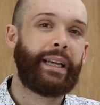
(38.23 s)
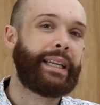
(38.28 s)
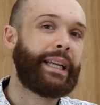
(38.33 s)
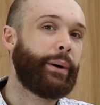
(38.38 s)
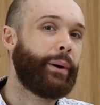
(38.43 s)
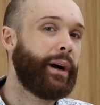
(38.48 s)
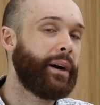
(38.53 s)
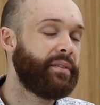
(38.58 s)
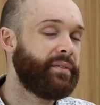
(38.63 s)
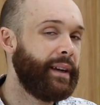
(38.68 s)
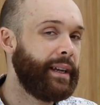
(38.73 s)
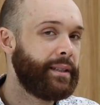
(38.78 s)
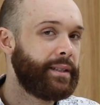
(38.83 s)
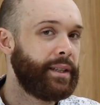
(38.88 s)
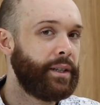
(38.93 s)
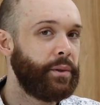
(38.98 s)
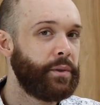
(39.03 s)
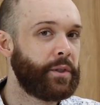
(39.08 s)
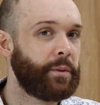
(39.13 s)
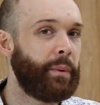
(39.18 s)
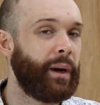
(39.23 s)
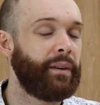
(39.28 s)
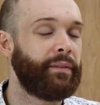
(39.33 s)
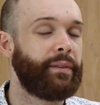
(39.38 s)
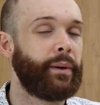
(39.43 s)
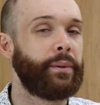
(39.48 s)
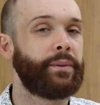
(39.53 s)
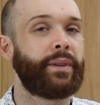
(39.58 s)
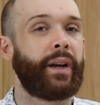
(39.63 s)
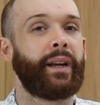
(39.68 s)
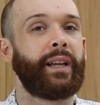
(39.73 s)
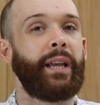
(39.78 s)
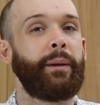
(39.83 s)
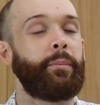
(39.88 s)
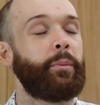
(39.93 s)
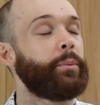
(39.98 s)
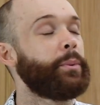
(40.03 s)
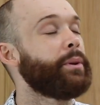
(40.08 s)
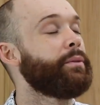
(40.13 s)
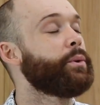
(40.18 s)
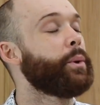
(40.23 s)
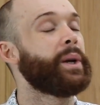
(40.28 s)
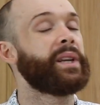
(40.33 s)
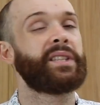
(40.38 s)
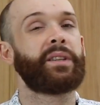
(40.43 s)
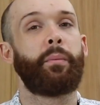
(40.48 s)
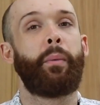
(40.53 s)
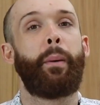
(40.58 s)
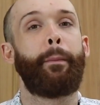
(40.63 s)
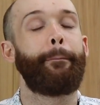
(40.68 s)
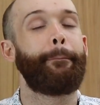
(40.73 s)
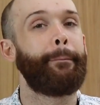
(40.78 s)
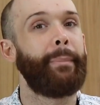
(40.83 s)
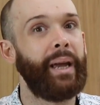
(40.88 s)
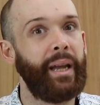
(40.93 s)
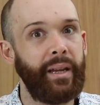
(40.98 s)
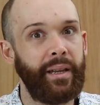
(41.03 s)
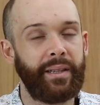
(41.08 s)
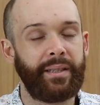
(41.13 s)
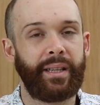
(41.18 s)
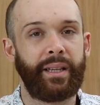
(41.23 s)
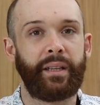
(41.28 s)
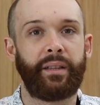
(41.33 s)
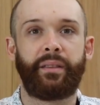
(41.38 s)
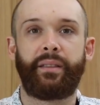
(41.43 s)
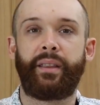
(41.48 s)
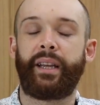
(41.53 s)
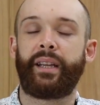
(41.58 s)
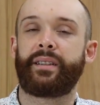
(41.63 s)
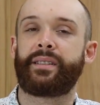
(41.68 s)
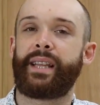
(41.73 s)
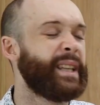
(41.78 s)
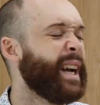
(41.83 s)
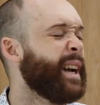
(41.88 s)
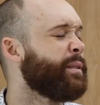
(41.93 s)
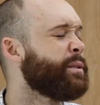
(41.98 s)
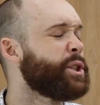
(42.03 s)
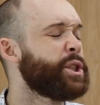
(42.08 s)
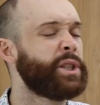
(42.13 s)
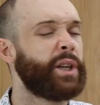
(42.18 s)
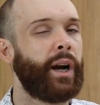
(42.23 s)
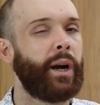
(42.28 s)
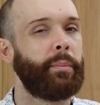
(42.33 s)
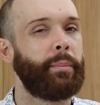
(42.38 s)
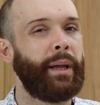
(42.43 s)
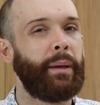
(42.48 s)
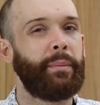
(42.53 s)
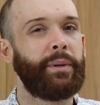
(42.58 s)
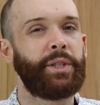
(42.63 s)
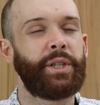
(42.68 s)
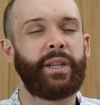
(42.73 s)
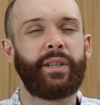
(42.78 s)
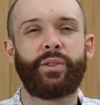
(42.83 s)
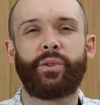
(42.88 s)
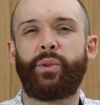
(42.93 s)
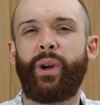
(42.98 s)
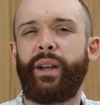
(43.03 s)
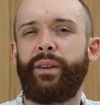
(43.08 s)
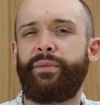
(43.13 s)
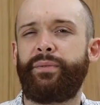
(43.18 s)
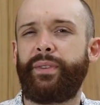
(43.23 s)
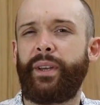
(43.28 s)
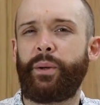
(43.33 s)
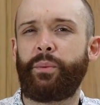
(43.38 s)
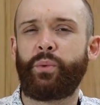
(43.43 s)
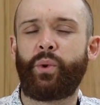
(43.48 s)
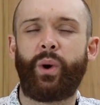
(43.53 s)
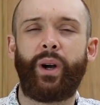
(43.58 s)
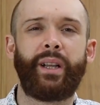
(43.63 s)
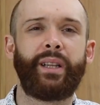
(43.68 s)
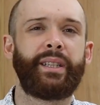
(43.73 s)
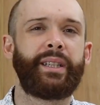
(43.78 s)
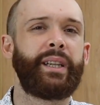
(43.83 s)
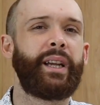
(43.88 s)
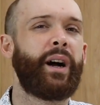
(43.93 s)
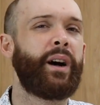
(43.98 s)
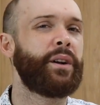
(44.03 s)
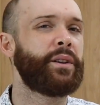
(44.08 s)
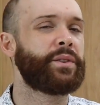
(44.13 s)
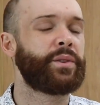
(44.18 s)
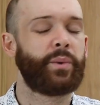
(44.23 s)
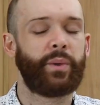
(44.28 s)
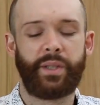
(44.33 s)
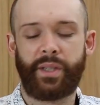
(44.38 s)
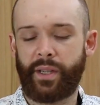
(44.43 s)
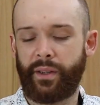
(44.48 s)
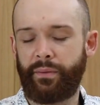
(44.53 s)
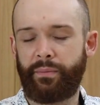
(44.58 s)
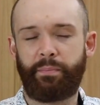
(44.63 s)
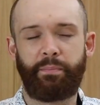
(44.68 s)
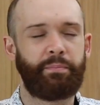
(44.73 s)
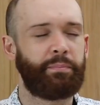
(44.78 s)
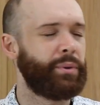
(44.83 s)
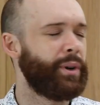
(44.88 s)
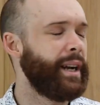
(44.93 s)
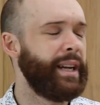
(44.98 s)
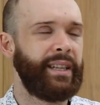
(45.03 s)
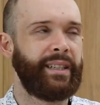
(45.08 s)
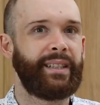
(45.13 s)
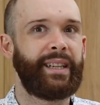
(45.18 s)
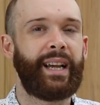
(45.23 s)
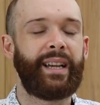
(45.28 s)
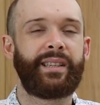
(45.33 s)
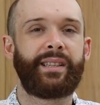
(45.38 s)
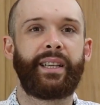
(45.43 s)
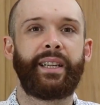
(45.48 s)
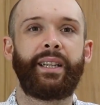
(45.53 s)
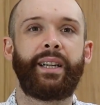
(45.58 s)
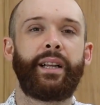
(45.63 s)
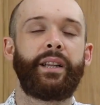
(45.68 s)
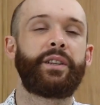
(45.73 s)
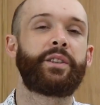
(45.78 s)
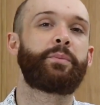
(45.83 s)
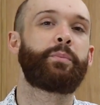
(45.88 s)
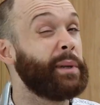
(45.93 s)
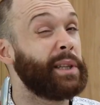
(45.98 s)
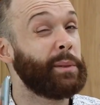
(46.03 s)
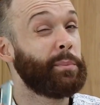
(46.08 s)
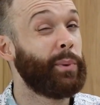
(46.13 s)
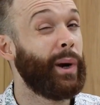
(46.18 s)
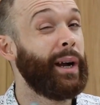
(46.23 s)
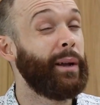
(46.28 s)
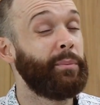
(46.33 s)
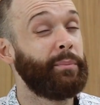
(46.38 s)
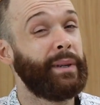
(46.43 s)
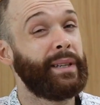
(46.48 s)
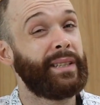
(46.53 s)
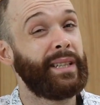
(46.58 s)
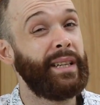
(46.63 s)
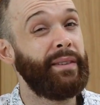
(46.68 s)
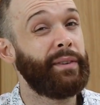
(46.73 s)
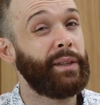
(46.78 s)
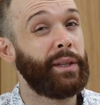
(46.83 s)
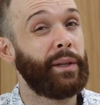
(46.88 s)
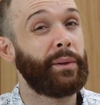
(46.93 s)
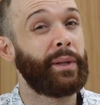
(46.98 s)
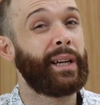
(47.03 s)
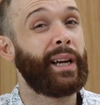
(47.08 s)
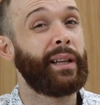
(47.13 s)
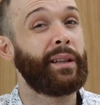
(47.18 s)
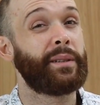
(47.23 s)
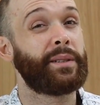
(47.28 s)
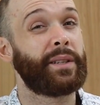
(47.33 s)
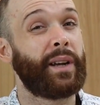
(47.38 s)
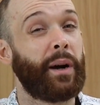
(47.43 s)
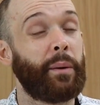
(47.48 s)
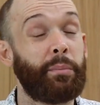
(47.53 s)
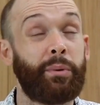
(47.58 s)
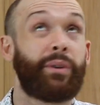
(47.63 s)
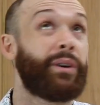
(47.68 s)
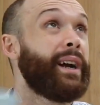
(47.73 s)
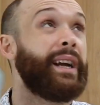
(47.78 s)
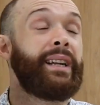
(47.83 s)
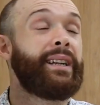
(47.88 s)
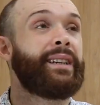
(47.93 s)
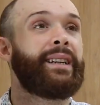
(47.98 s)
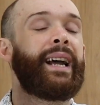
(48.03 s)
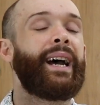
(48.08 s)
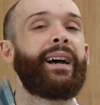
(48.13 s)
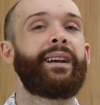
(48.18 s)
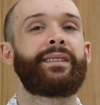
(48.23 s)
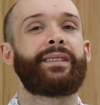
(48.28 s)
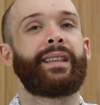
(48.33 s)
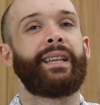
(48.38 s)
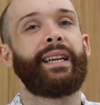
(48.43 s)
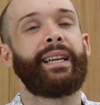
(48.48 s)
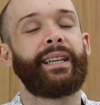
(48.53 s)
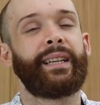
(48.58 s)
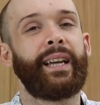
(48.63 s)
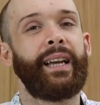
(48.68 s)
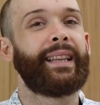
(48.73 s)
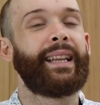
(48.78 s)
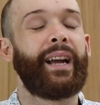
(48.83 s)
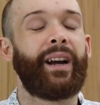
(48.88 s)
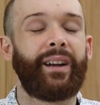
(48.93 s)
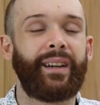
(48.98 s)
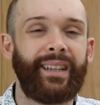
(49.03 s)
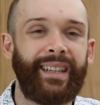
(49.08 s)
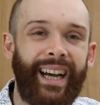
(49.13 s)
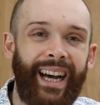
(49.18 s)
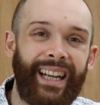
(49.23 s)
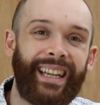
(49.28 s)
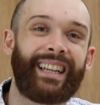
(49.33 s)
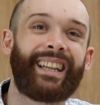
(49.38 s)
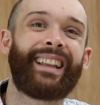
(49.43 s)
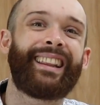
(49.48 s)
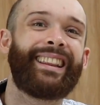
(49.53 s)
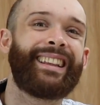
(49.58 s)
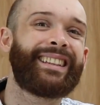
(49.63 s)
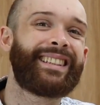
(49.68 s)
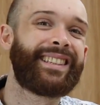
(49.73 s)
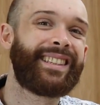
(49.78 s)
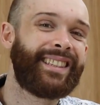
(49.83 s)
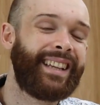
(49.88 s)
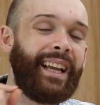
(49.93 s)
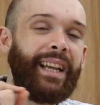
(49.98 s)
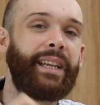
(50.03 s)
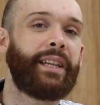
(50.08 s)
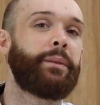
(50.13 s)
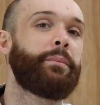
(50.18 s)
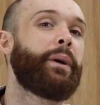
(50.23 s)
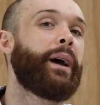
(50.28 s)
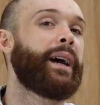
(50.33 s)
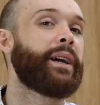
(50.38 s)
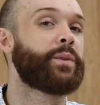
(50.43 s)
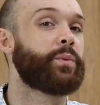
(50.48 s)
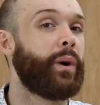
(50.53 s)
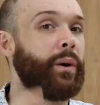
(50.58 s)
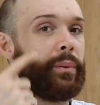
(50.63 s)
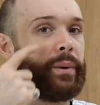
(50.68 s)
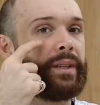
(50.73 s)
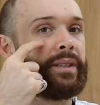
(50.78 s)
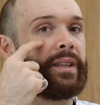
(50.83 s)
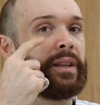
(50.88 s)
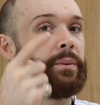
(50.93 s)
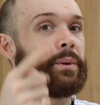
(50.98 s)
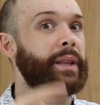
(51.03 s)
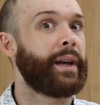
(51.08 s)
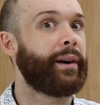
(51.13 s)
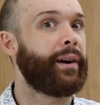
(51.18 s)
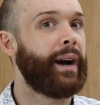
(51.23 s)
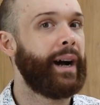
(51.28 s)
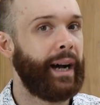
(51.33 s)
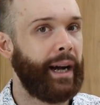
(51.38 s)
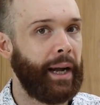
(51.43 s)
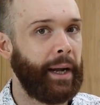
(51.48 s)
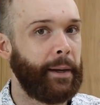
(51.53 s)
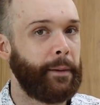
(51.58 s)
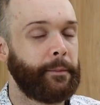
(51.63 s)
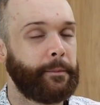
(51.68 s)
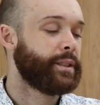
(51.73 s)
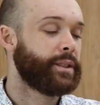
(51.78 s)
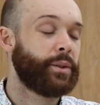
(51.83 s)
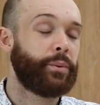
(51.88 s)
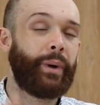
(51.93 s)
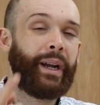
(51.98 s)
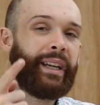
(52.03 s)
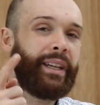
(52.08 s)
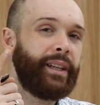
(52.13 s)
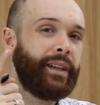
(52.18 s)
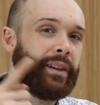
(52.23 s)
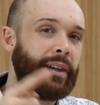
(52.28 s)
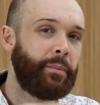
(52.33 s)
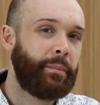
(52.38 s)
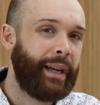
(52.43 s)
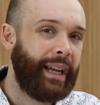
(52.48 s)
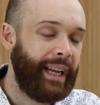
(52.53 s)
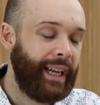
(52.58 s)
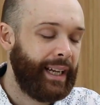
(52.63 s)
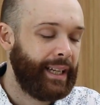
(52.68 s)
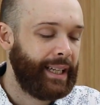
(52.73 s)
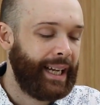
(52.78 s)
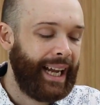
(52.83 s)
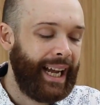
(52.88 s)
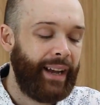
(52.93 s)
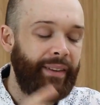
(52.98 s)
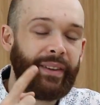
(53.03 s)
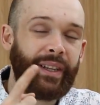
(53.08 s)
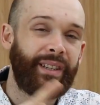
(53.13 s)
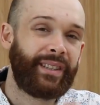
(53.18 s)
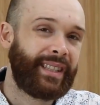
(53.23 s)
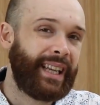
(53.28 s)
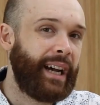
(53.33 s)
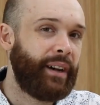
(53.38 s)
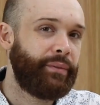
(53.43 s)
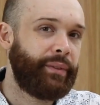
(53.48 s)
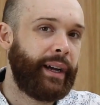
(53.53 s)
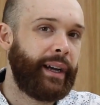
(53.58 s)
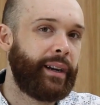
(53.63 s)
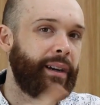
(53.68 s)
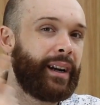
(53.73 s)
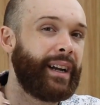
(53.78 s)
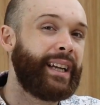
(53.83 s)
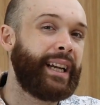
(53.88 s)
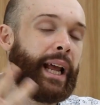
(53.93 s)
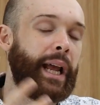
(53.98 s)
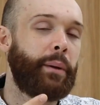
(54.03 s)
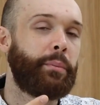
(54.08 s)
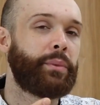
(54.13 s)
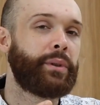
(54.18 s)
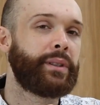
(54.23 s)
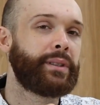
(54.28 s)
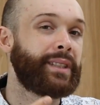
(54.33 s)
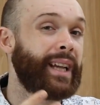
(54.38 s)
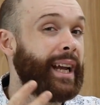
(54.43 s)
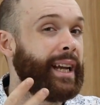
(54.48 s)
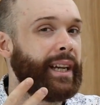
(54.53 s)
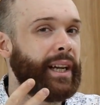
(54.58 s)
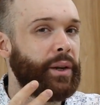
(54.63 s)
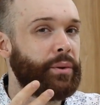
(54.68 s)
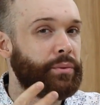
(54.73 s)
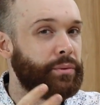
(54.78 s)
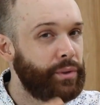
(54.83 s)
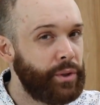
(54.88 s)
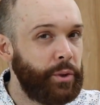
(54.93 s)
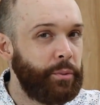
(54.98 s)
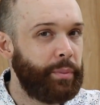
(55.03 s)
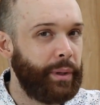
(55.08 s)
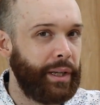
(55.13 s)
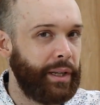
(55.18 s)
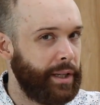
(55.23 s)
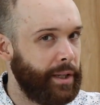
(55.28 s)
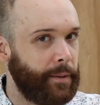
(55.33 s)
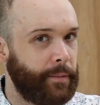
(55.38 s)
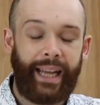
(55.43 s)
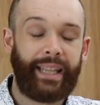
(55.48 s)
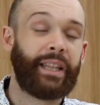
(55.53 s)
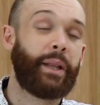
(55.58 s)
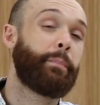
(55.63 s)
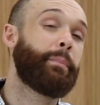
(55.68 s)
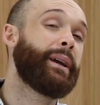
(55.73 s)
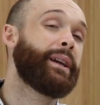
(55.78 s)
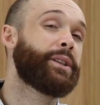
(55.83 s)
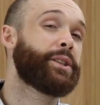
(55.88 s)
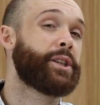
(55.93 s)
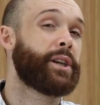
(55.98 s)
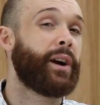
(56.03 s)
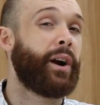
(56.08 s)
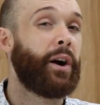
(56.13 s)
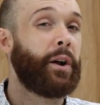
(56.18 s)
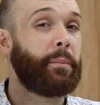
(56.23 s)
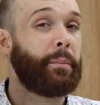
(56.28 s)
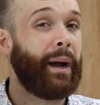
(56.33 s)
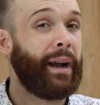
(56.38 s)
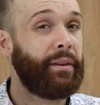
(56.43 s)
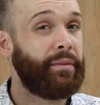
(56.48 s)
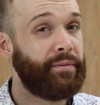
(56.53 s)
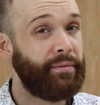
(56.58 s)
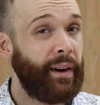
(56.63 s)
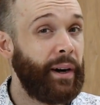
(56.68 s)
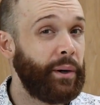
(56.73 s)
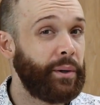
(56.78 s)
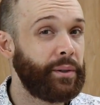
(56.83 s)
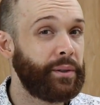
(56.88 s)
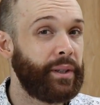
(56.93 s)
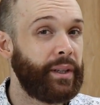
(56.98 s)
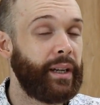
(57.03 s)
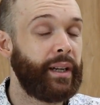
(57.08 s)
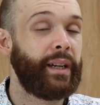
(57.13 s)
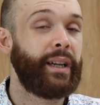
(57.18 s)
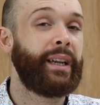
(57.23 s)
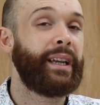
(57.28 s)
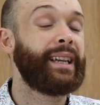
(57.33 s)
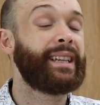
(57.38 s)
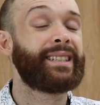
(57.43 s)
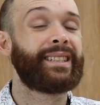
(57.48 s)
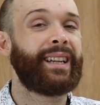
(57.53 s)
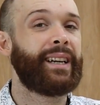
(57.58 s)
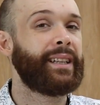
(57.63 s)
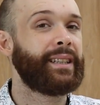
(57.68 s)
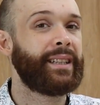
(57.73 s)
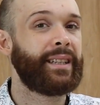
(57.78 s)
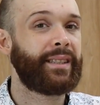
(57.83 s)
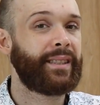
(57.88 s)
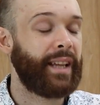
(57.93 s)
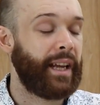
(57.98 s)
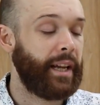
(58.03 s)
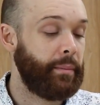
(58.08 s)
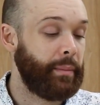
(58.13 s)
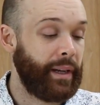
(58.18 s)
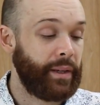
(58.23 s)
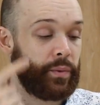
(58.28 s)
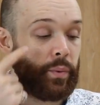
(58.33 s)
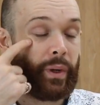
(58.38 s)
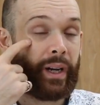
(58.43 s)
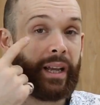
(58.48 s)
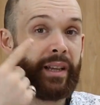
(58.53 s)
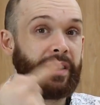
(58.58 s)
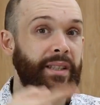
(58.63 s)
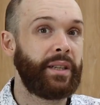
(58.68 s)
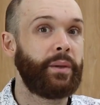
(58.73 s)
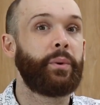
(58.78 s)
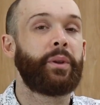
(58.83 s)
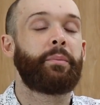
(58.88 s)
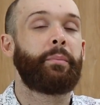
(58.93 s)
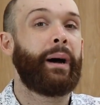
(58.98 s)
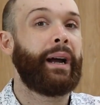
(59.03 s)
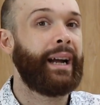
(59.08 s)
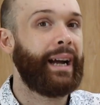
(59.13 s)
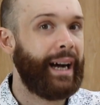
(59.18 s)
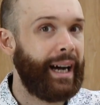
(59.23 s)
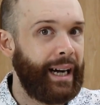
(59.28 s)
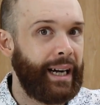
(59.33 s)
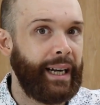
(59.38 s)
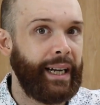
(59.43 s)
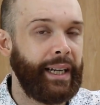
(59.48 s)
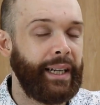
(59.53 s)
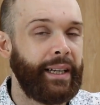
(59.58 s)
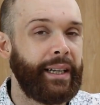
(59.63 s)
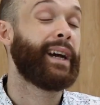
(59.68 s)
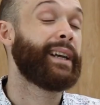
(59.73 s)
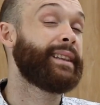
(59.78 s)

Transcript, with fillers: Now, our fancy new smartphones are capable of doing some amazing things. They have sharp images, great film quality, all sorts of bright and dazzling colors, but the problem is, even though the colors are bright and dazzling, they are not the same as what we see with our eye. So right here in my hand, I have a sapphire, an emerald, and a ruby, and the picture on my phone is not the same as what I see with my eye.